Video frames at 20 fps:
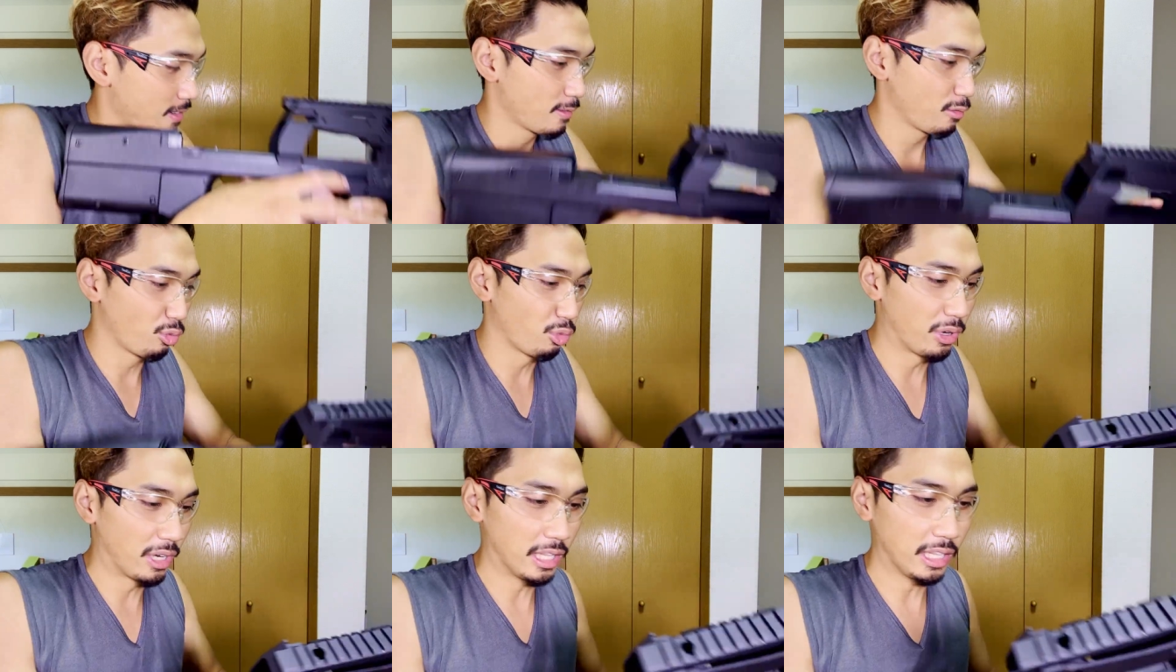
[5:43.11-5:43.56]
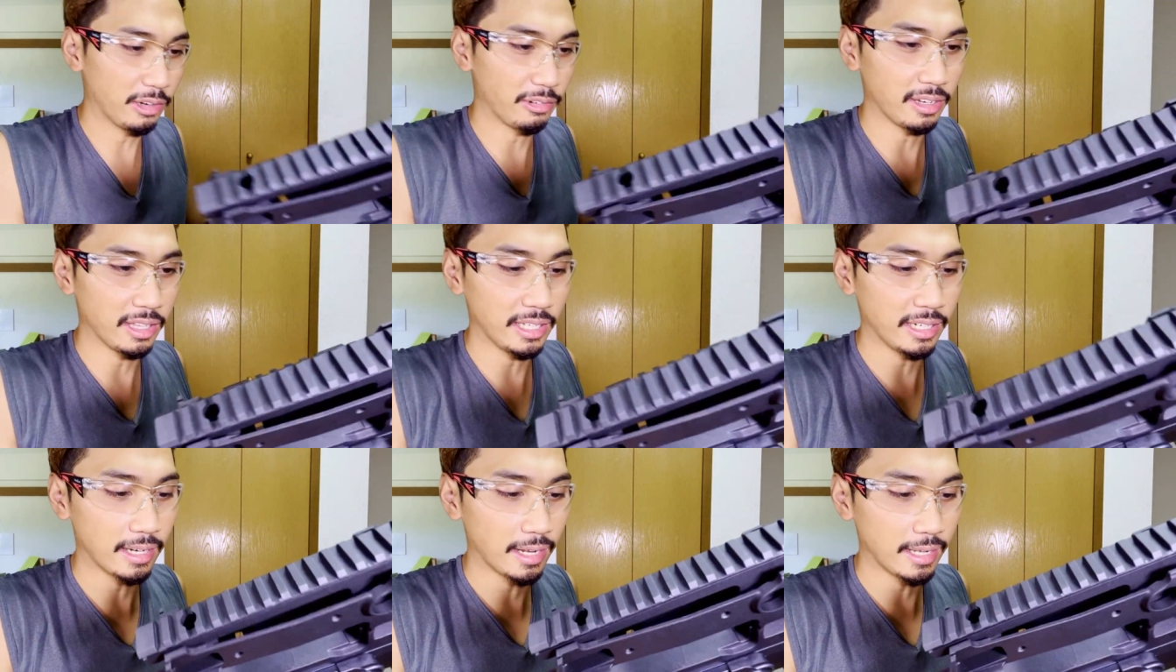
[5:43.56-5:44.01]
Really,
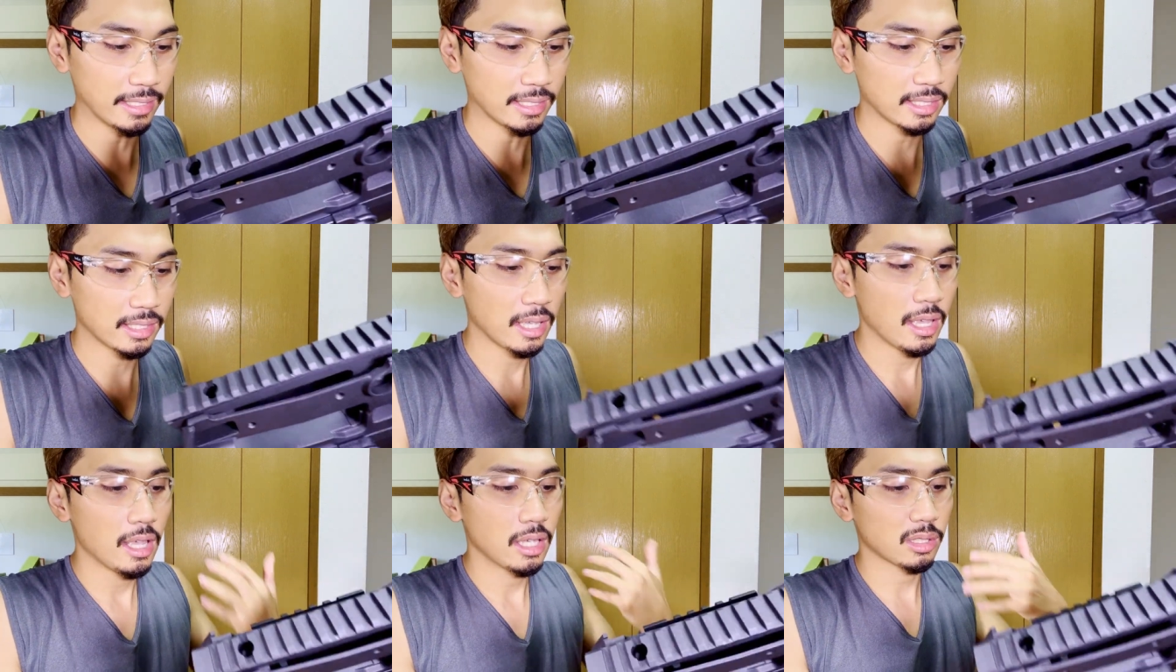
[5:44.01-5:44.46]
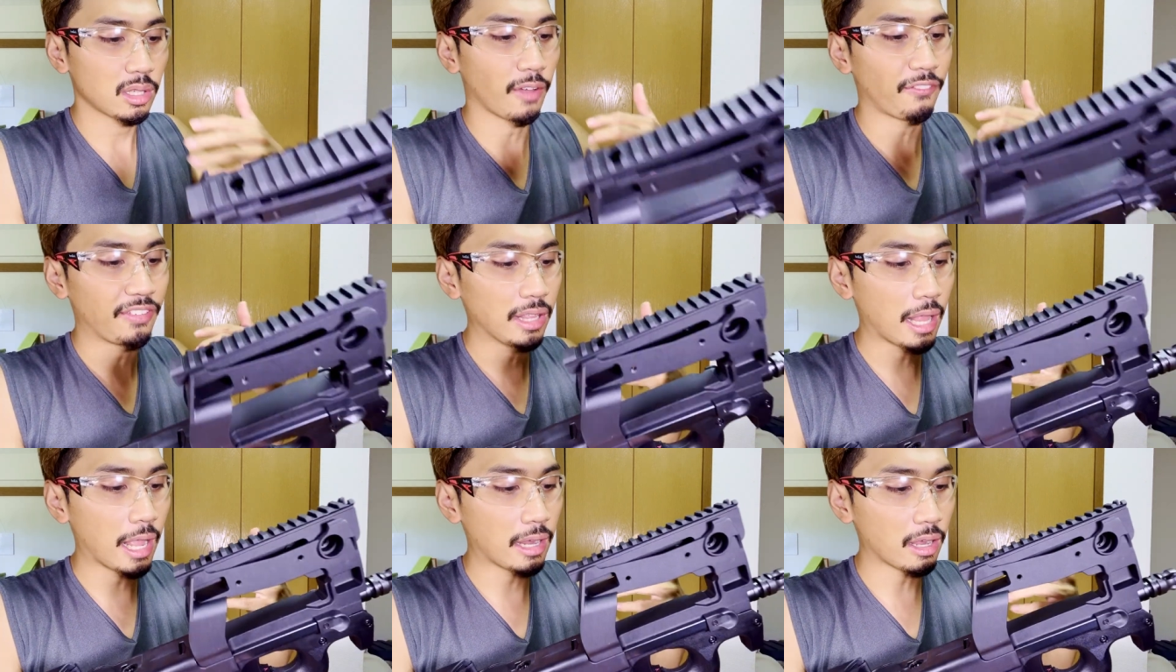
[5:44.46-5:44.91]
really nice. So I
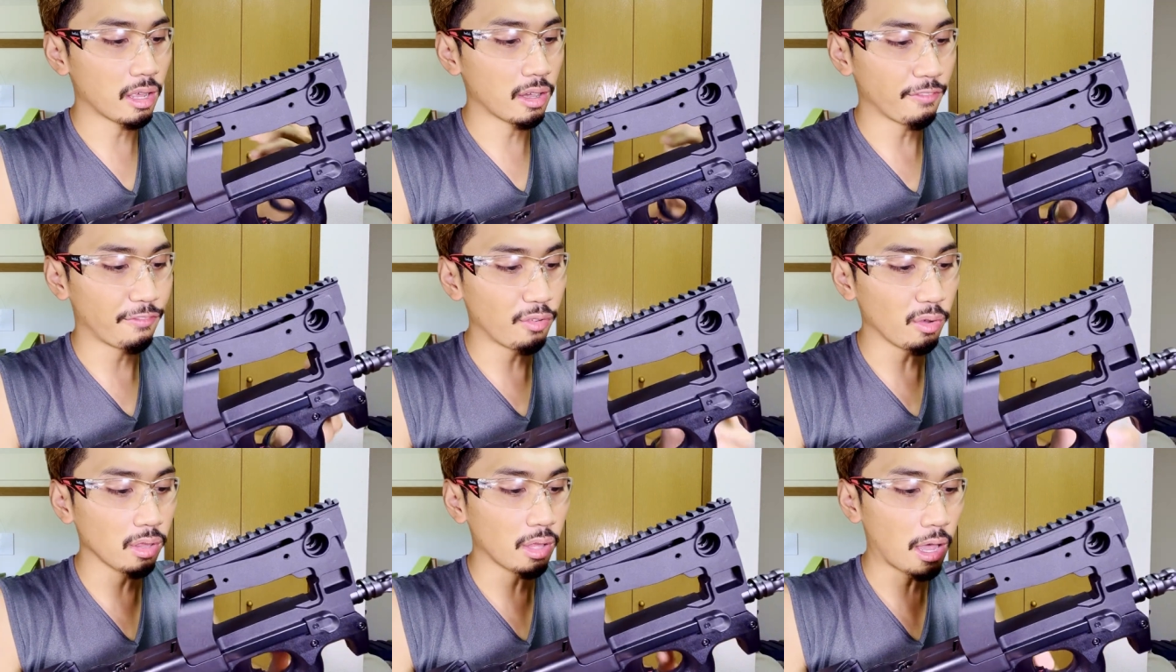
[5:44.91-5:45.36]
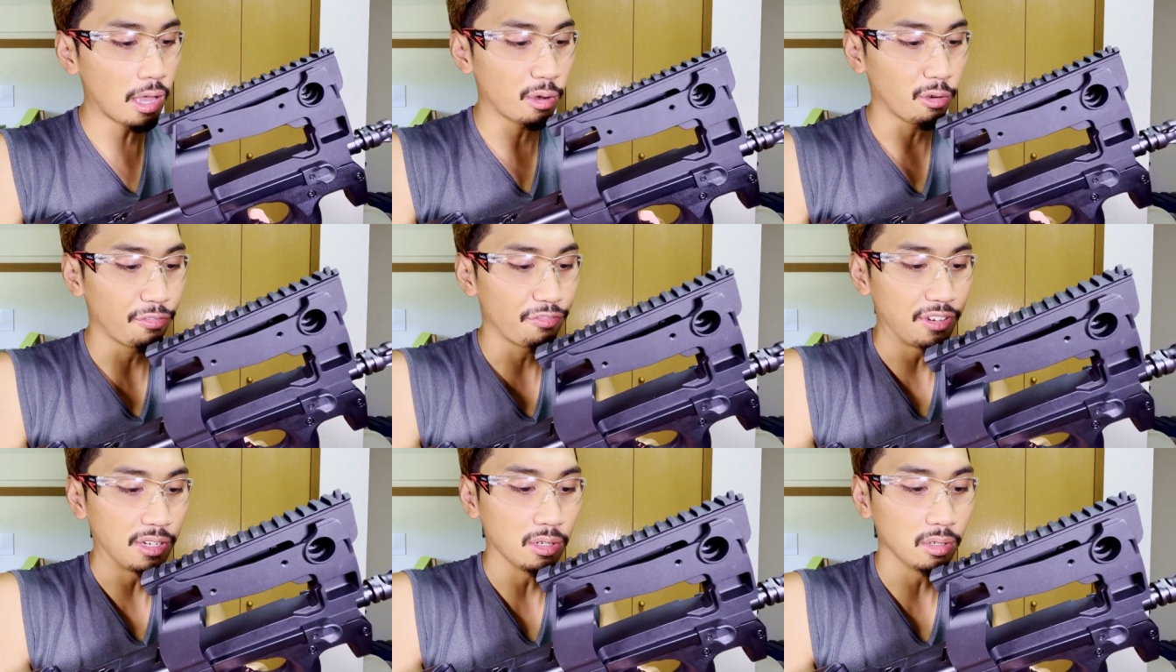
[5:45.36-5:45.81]
feel like on a full auto
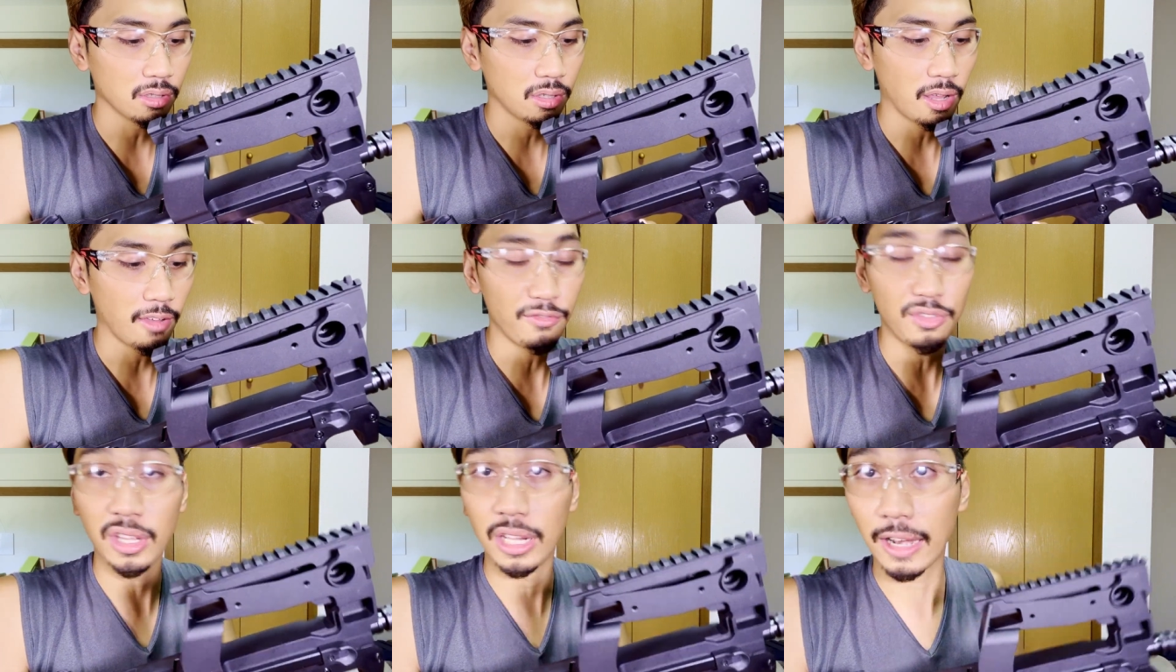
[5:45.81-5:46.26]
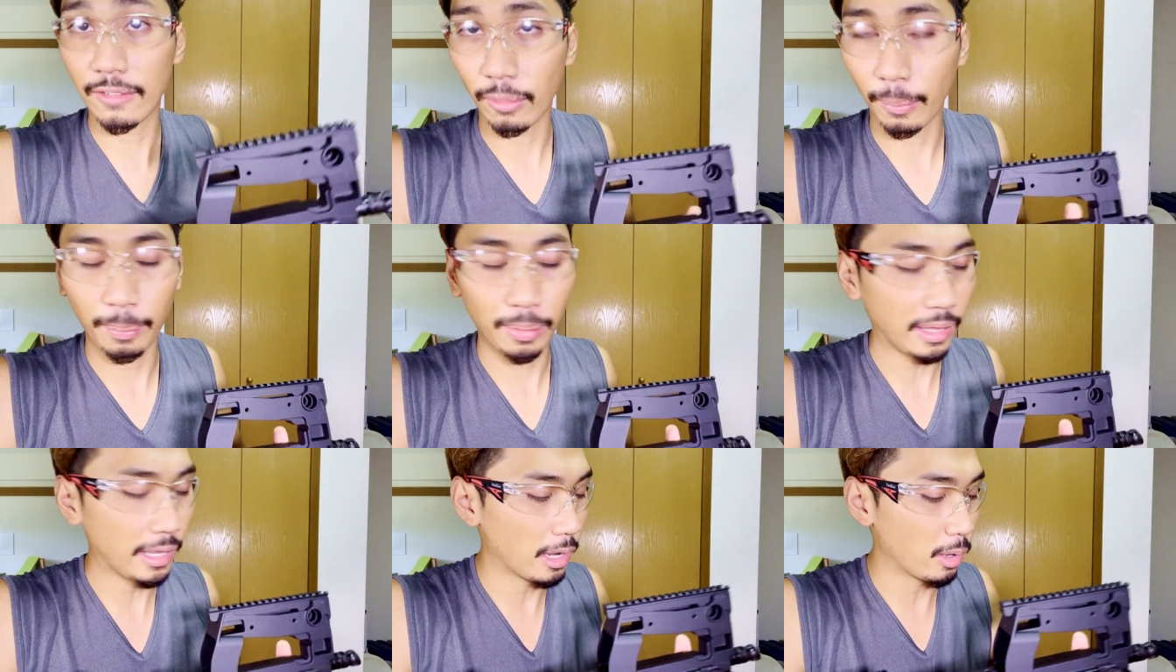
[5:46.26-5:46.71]
field, if you can ever
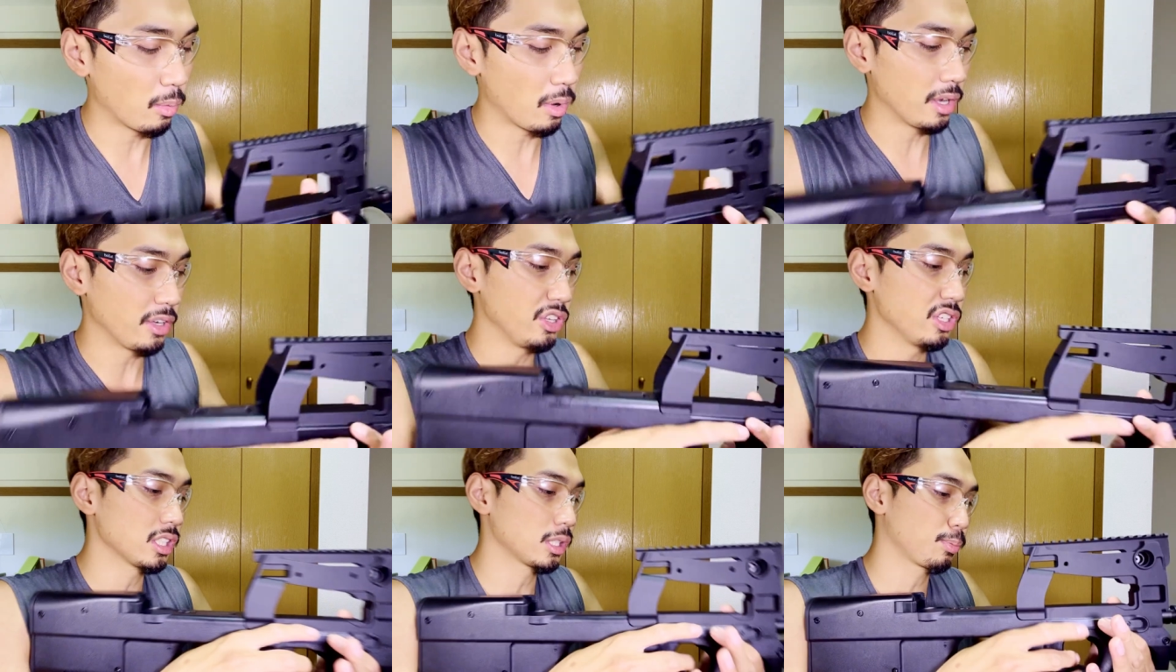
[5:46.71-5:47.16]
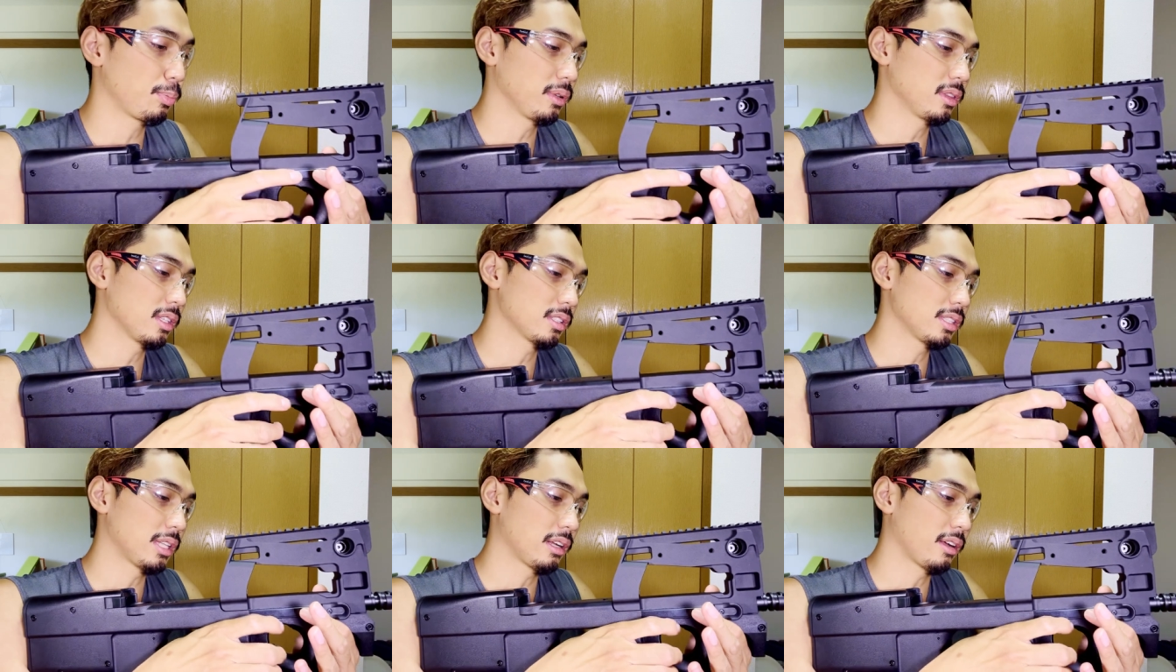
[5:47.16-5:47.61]
play at one, you just put
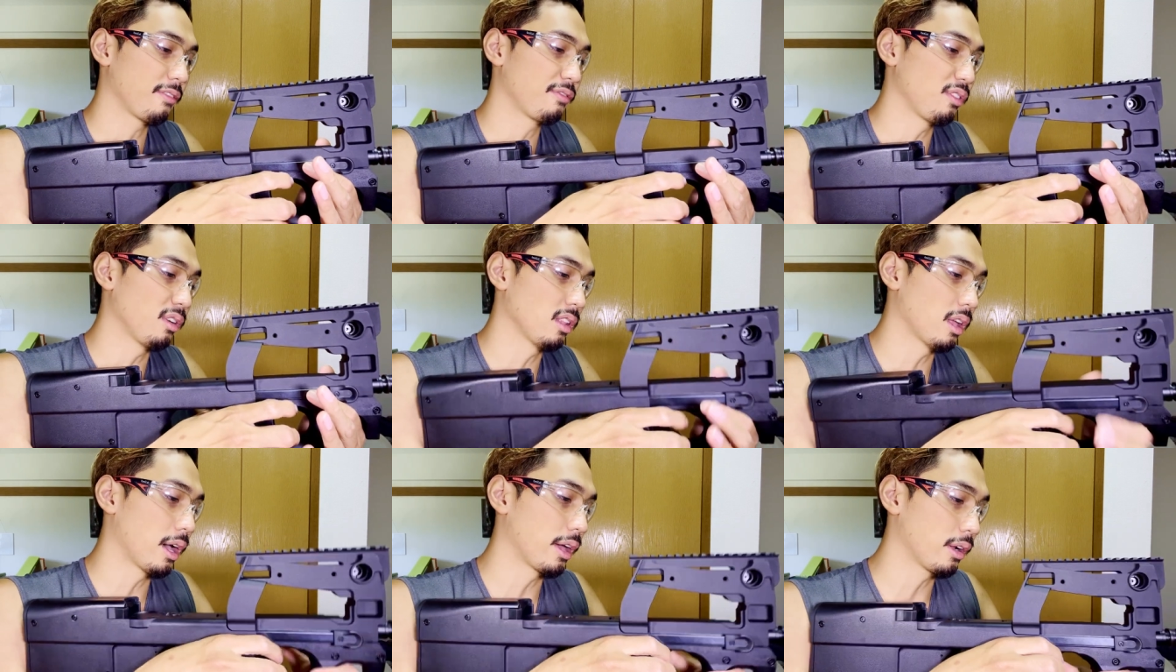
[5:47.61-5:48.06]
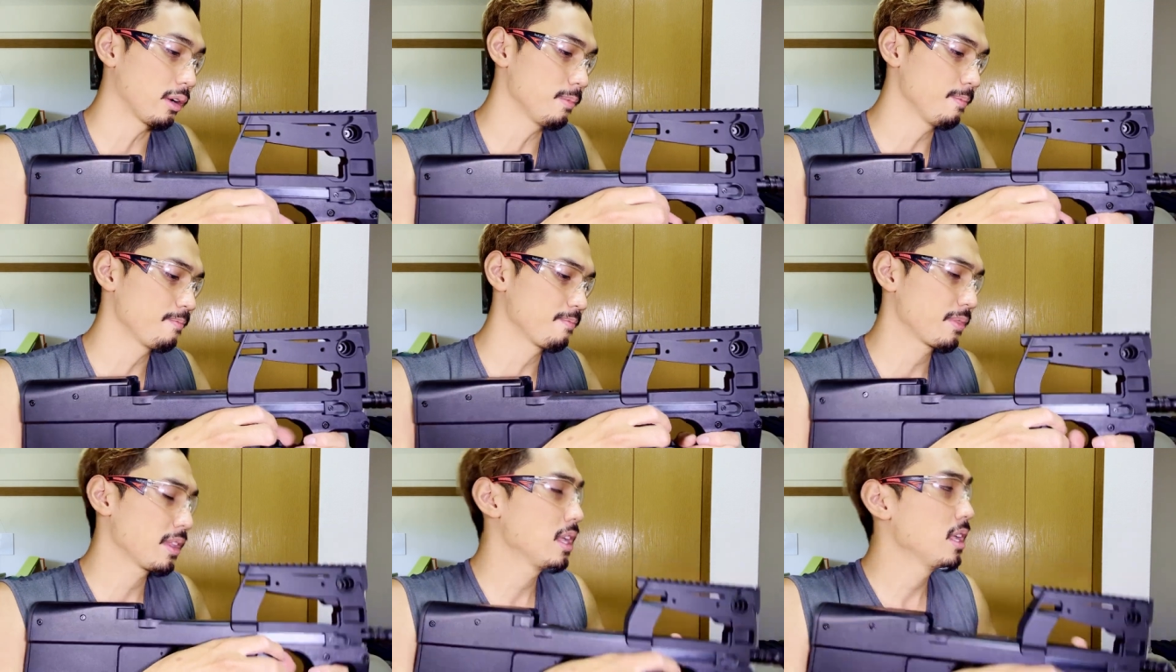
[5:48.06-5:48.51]
this thing on full auto
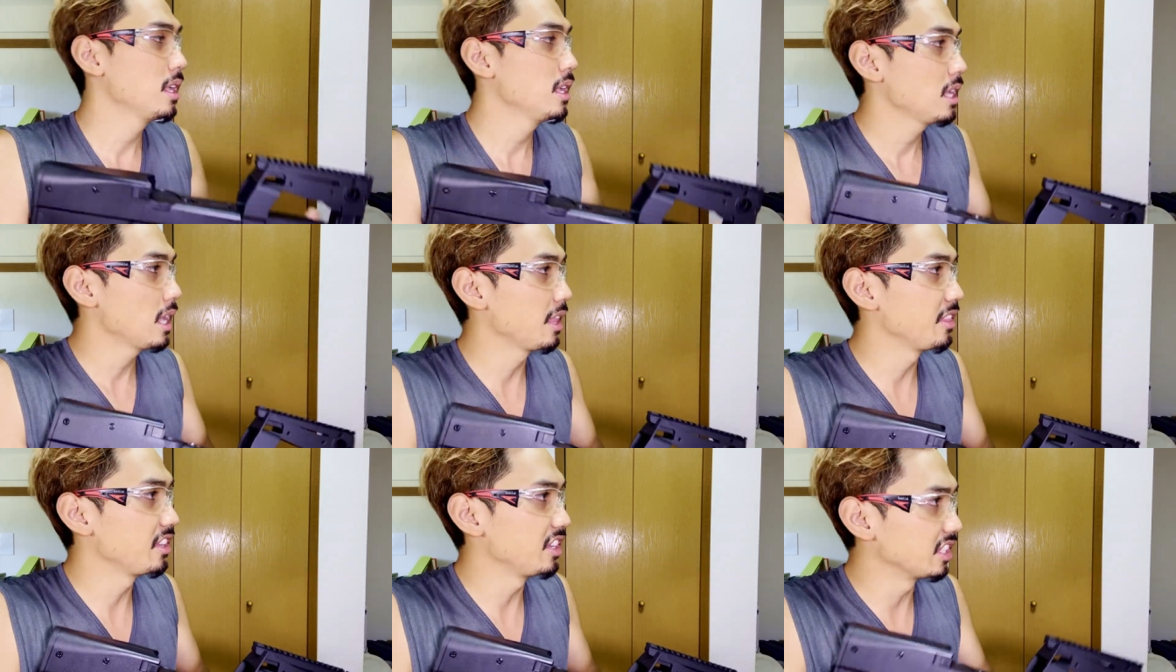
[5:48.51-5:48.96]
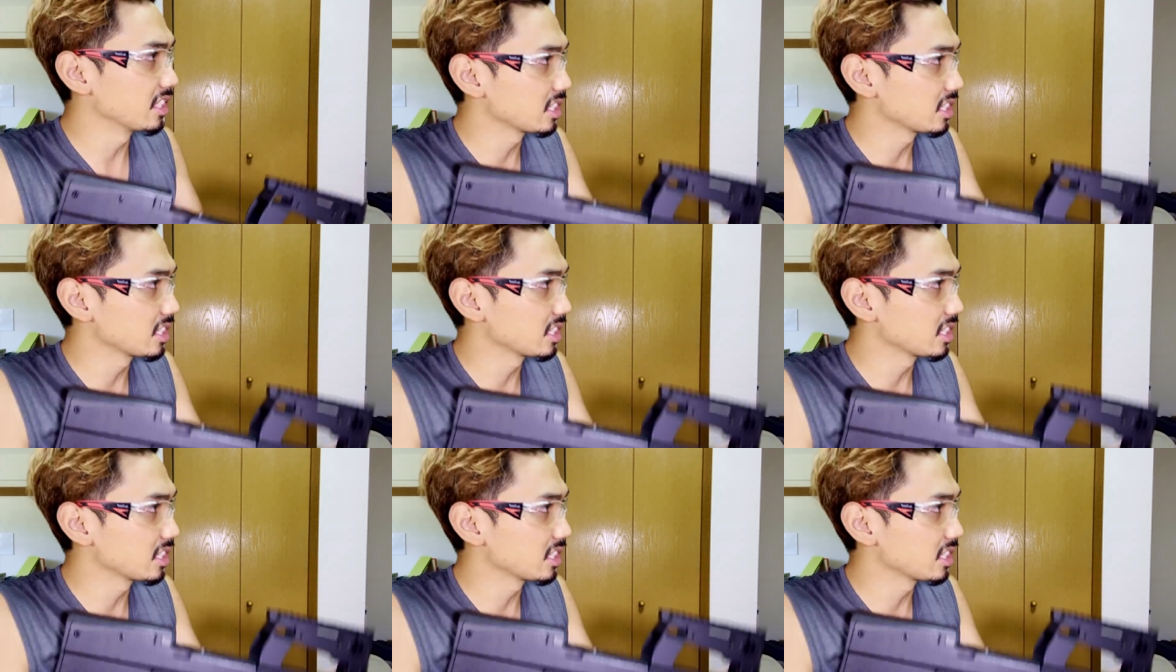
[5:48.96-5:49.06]
and then you